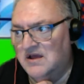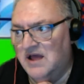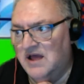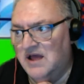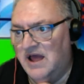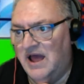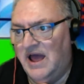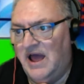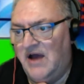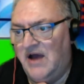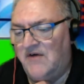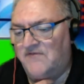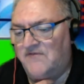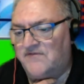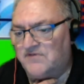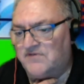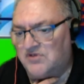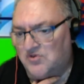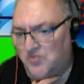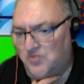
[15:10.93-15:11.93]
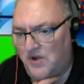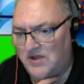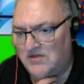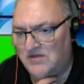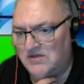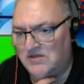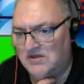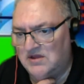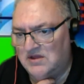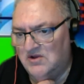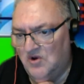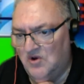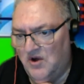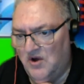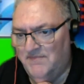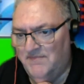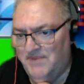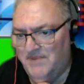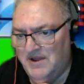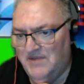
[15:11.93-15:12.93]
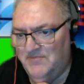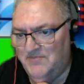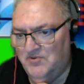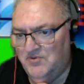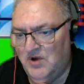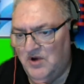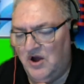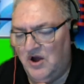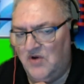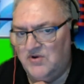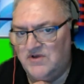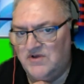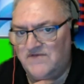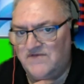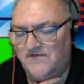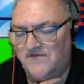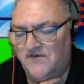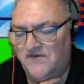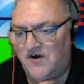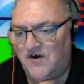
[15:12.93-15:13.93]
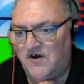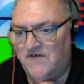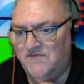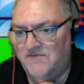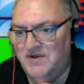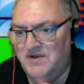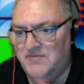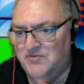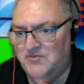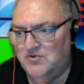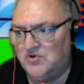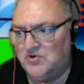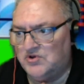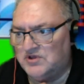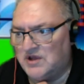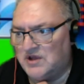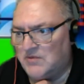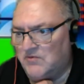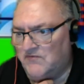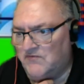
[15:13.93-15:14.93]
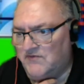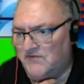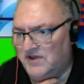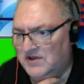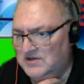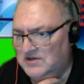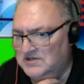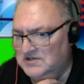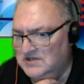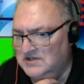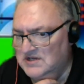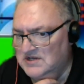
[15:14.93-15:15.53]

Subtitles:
Out of 29 people, only 5 people got double figures.